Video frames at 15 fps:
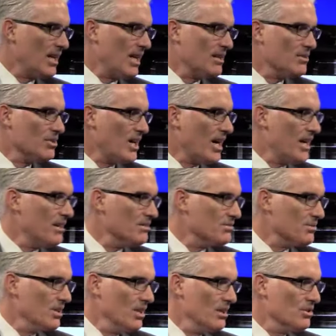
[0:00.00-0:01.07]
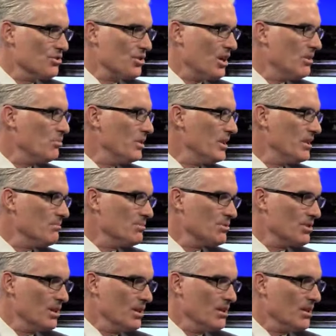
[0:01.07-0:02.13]
Cotton Giles, Sean
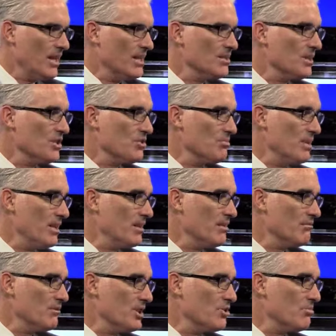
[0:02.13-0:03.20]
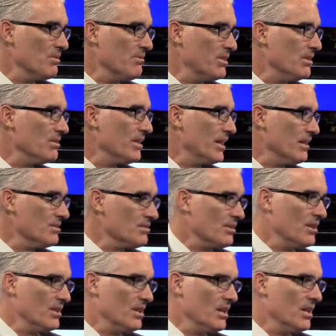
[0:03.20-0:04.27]
Williams, Leslie Smith, and Richmond Vildes,
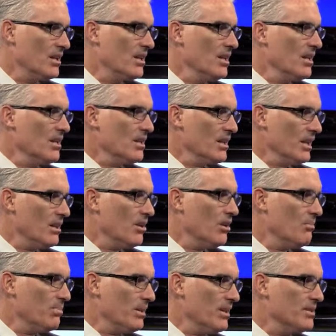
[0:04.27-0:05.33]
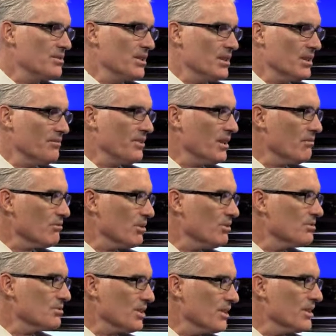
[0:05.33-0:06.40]
and they'll all play significant
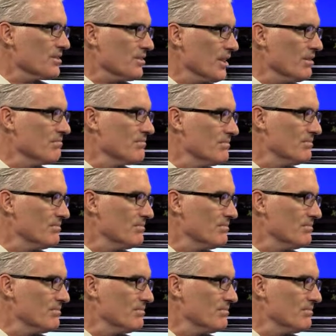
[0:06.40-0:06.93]
roles on this team.